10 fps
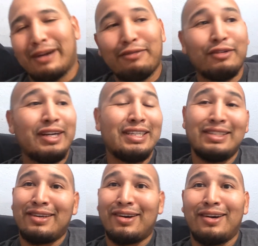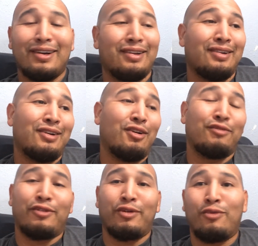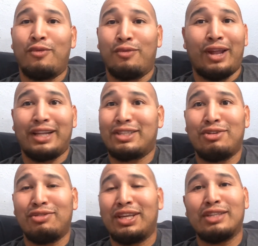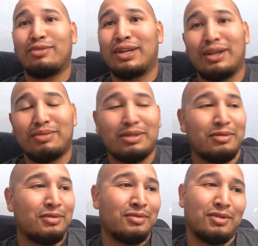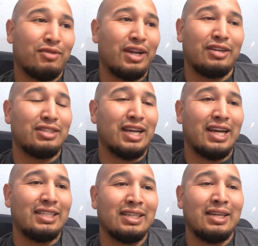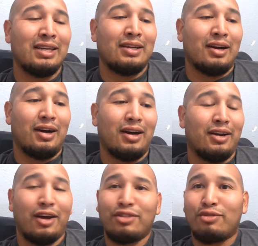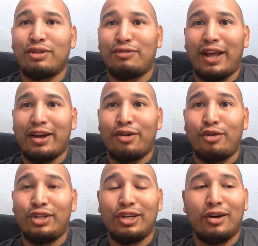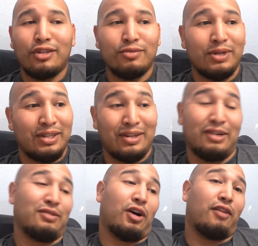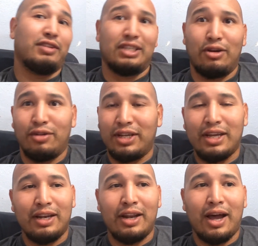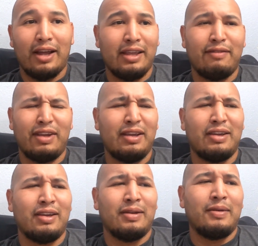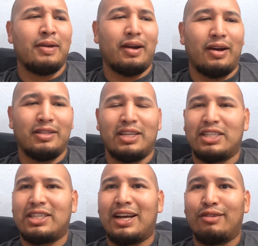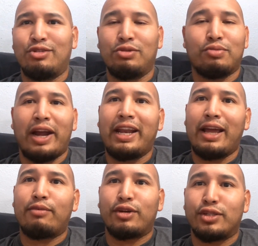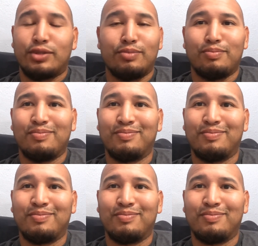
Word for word: Referees are known for like two things when it comes to the Raiders, guys. Uh, not throwing the flag on holding calls when they're obviously holding, and not giving a uh, touchdown to Bryan Edwards.